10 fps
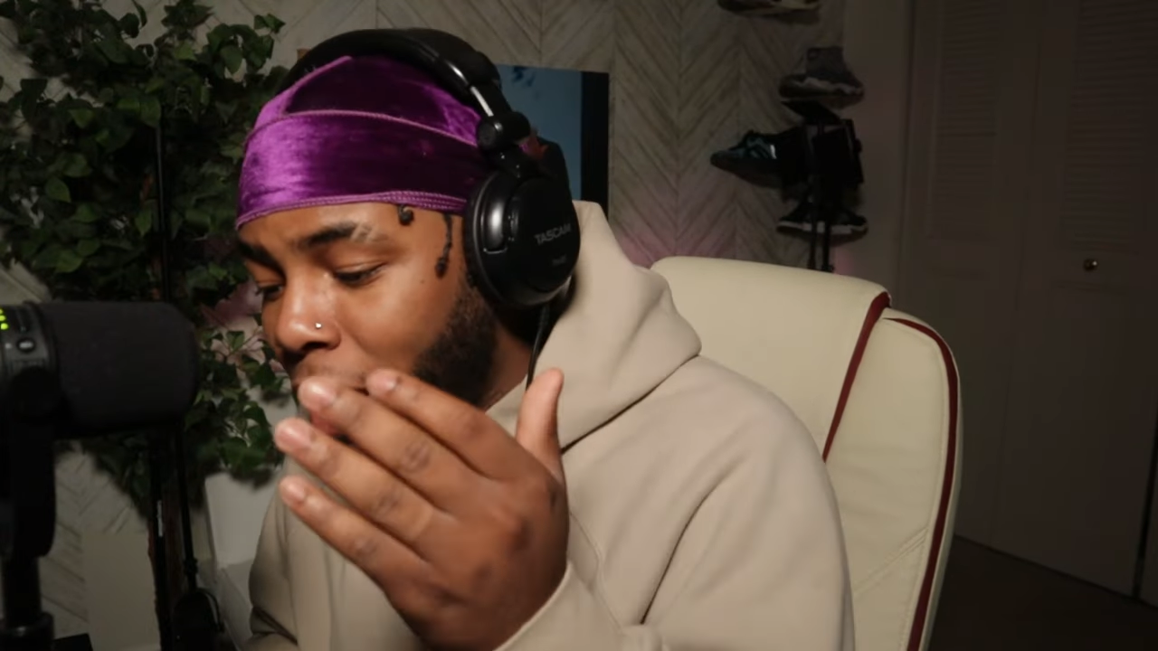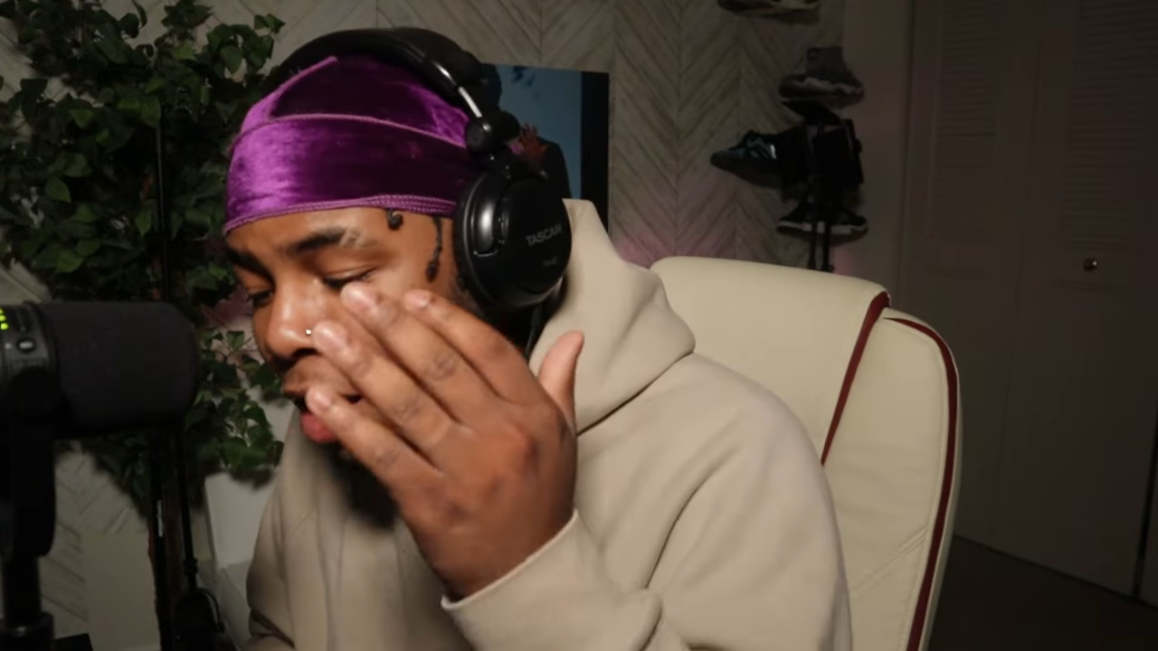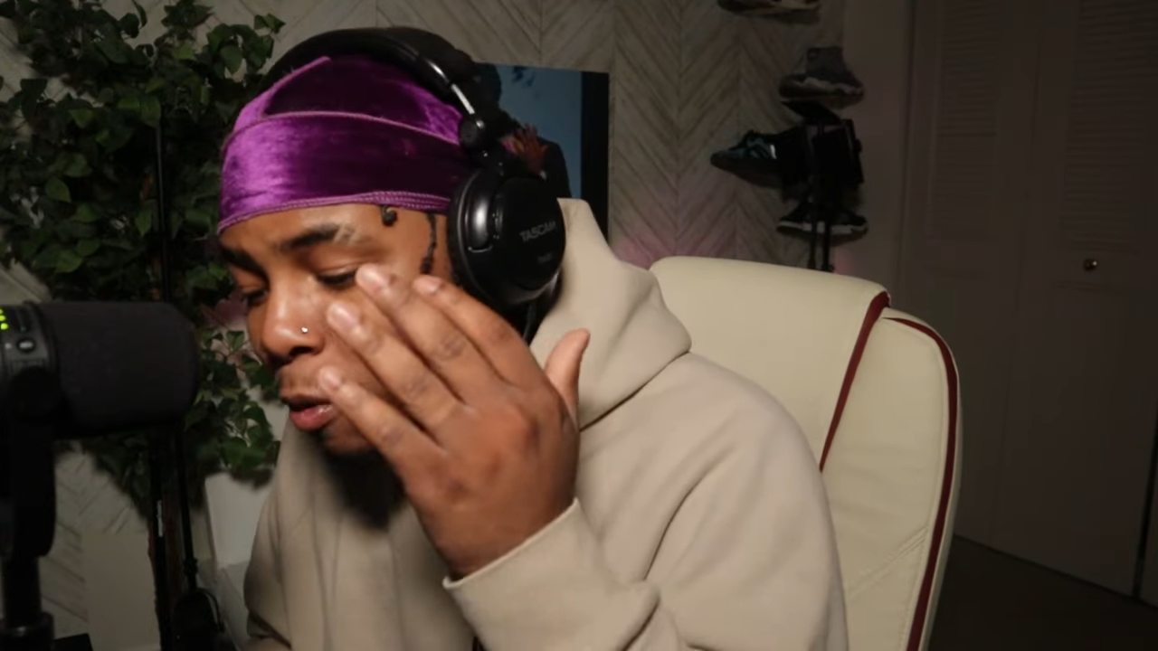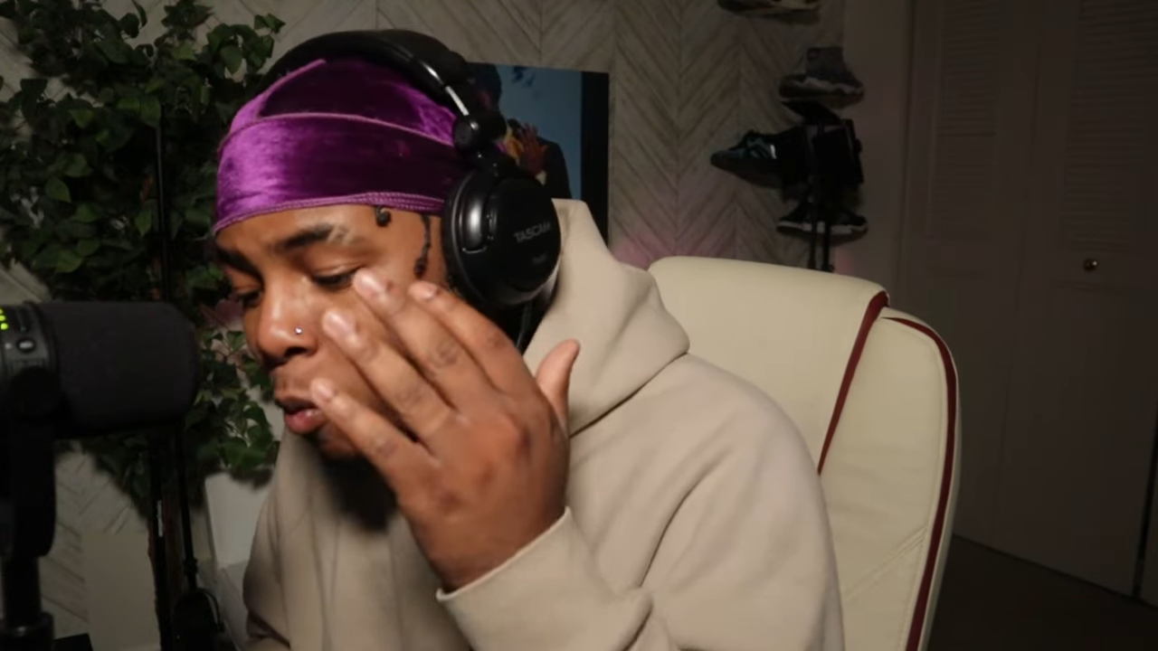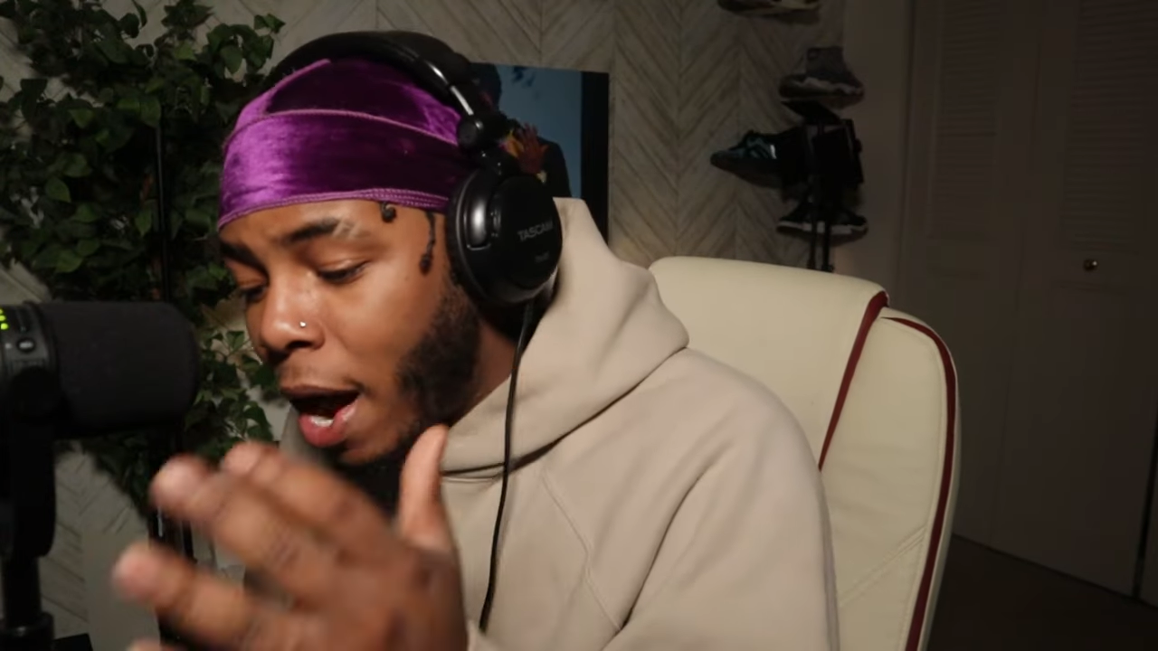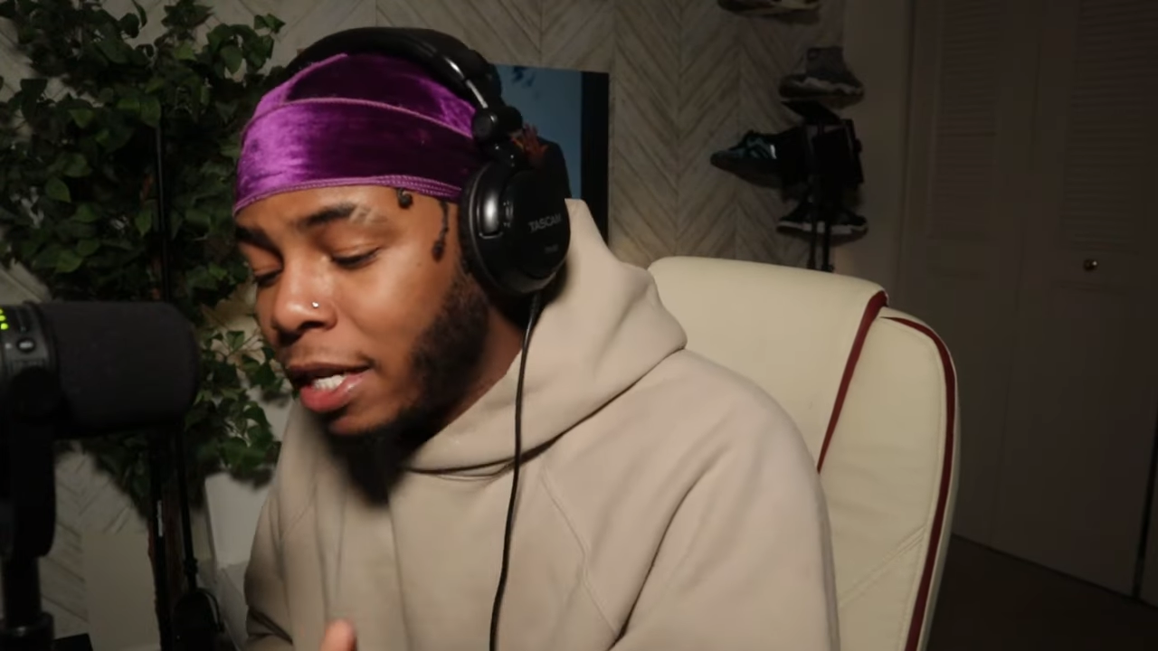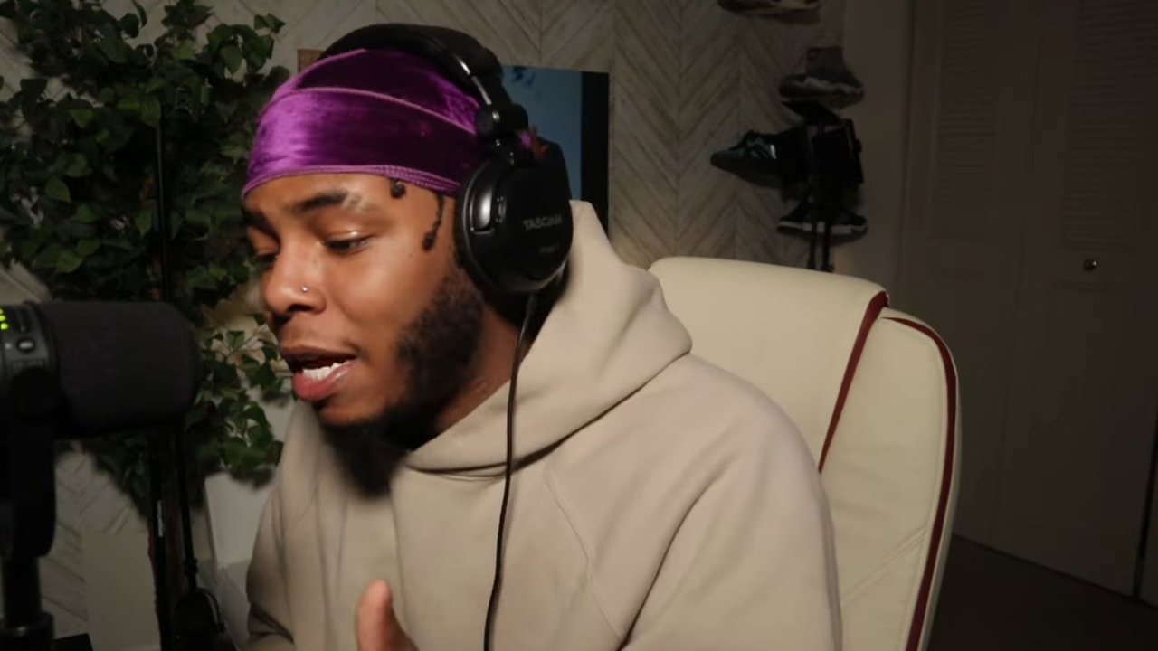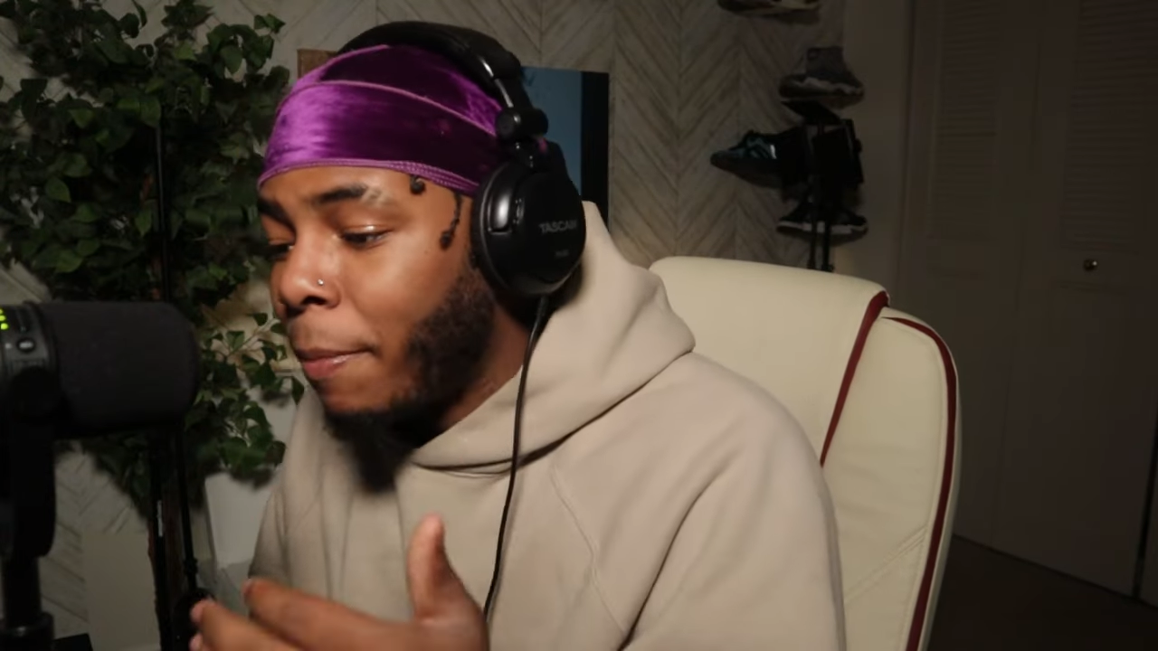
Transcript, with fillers: and watched.